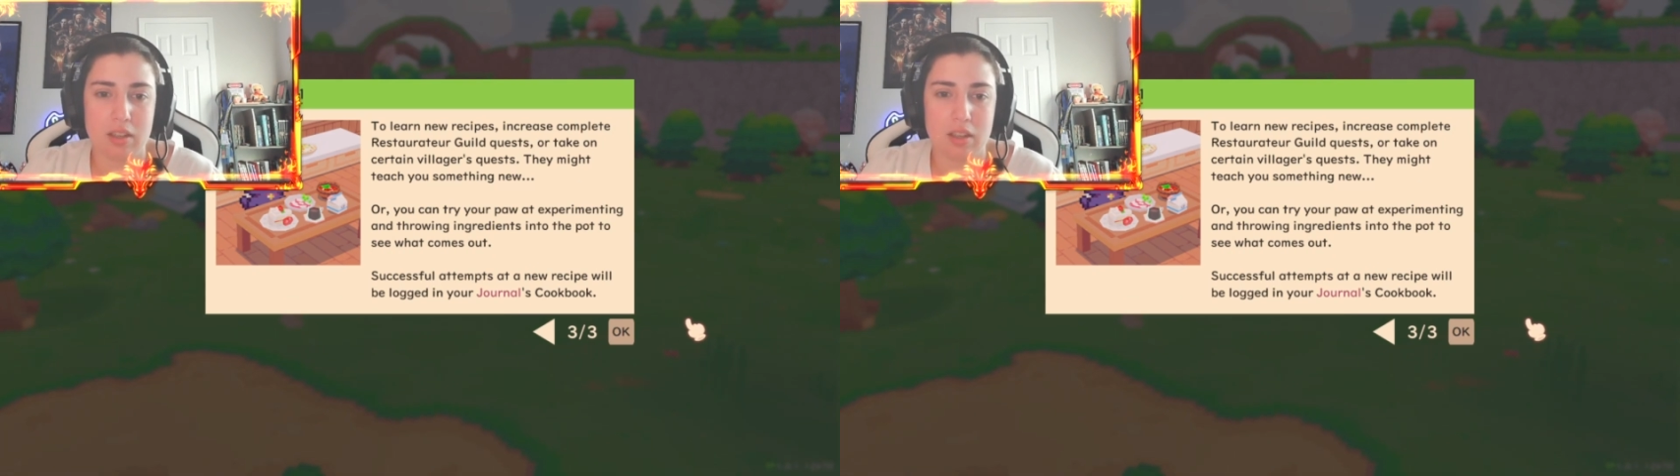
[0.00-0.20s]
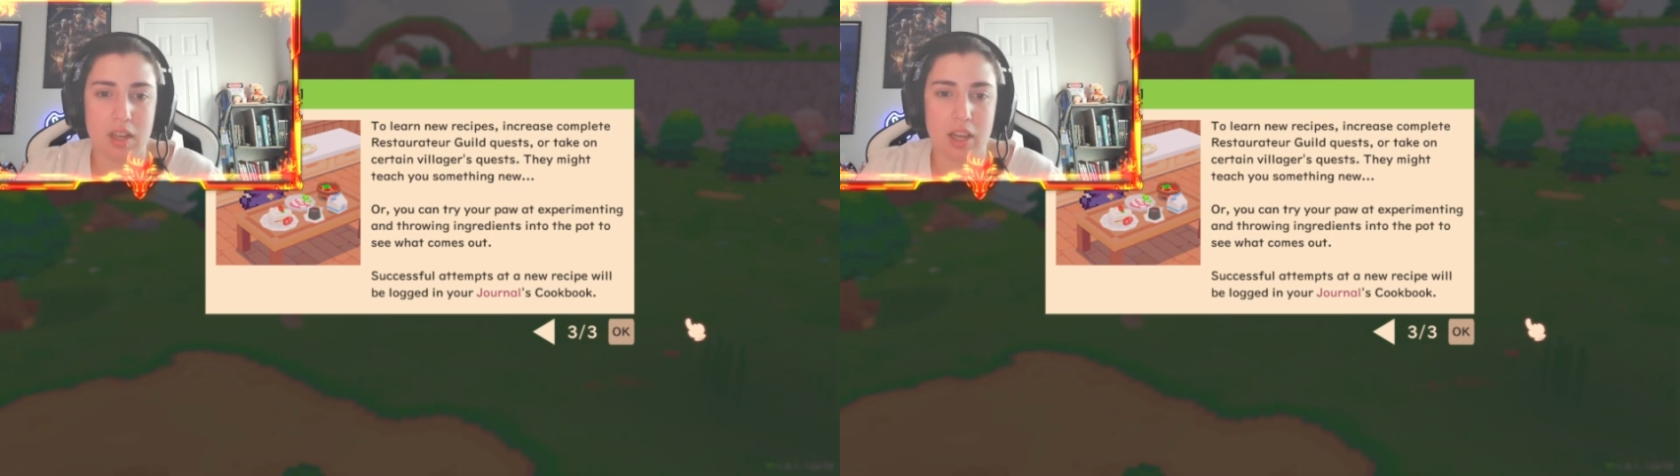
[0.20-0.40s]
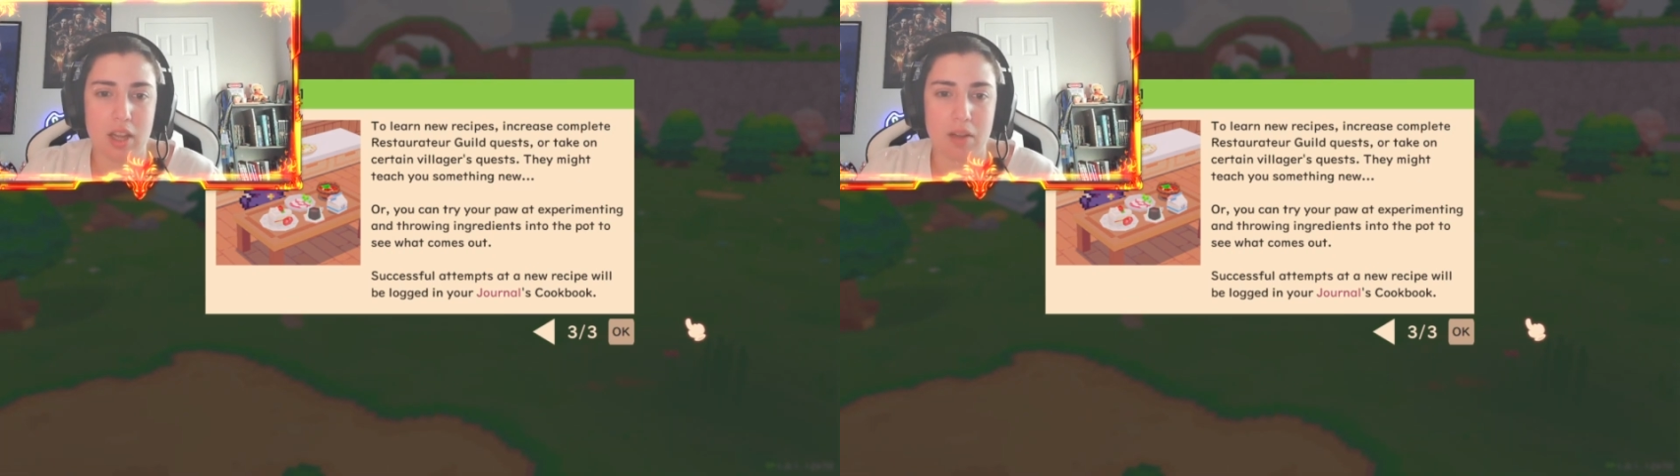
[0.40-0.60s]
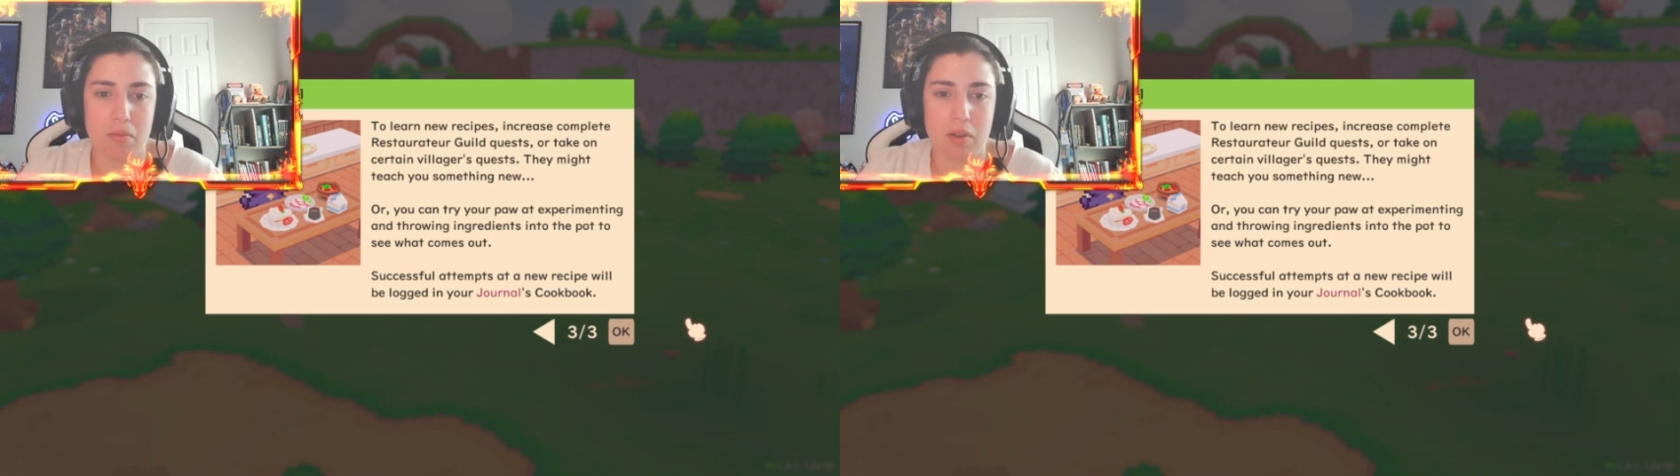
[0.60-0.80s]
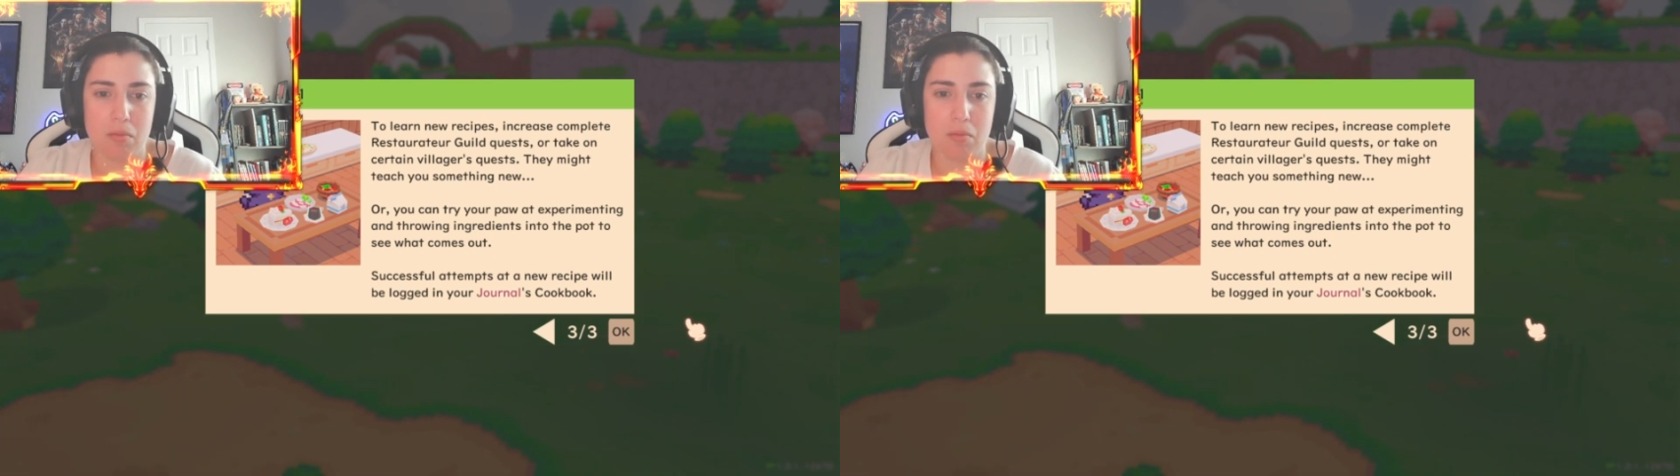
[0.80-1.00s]

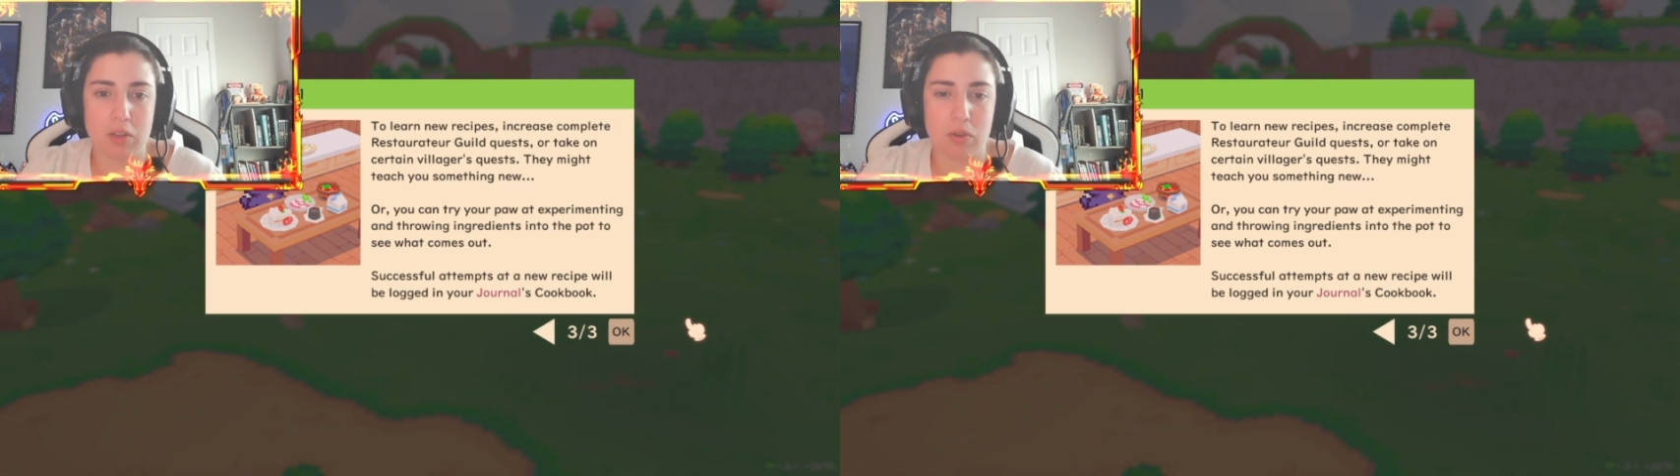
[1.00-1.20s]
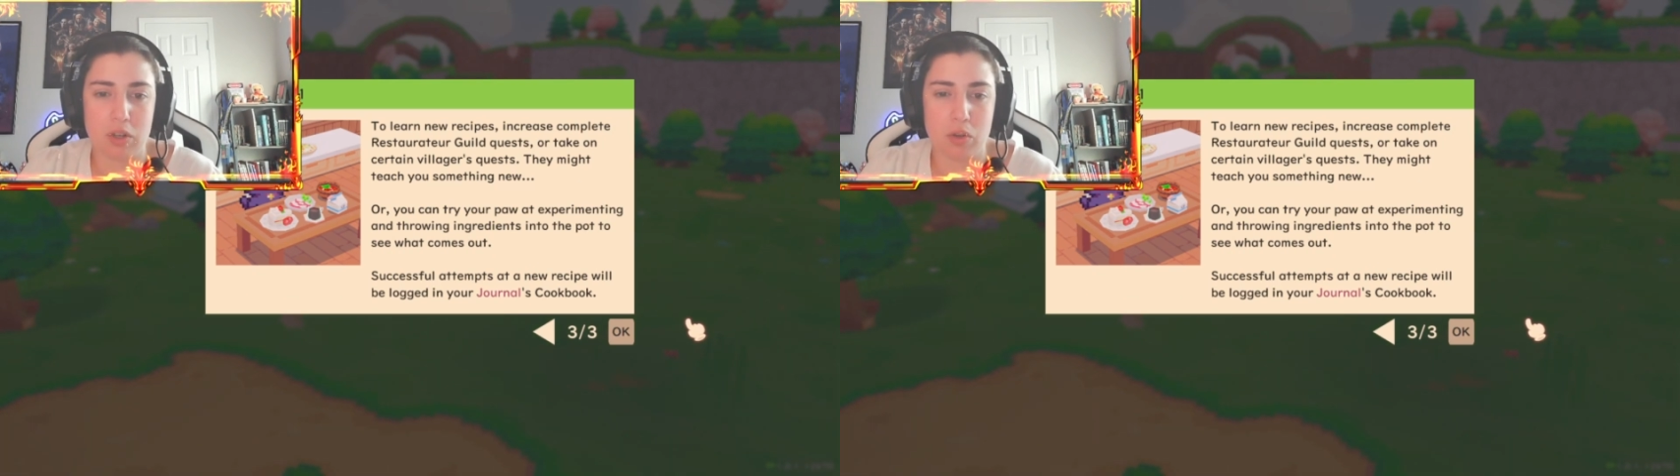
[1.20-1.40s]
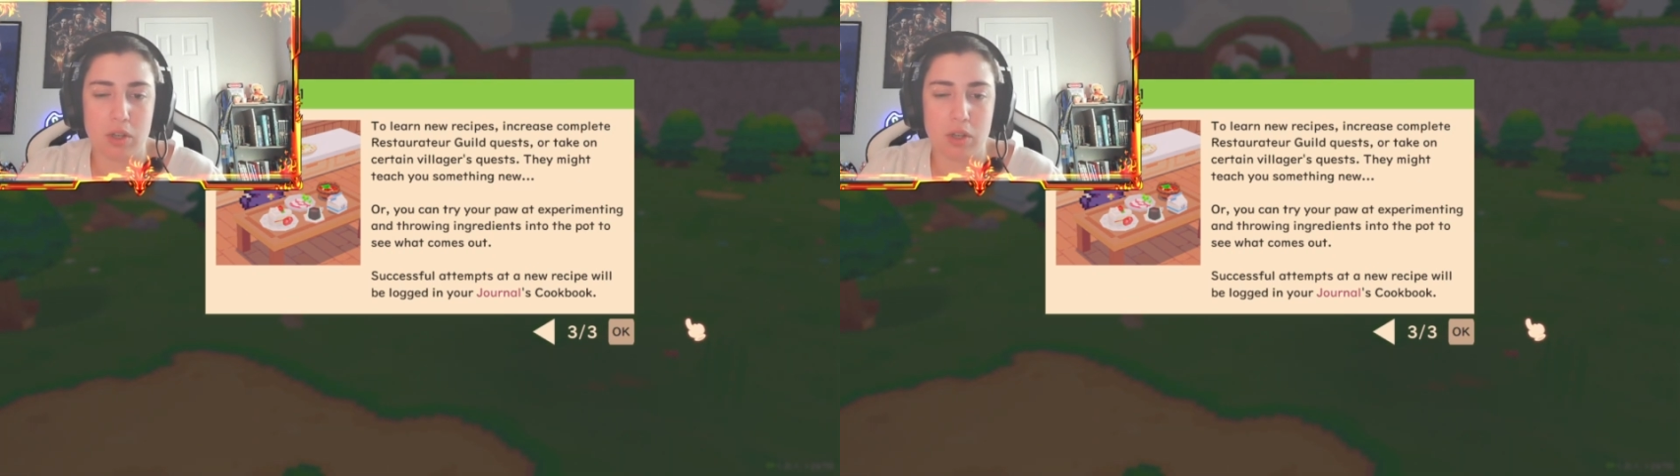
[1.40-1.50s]
restaurateur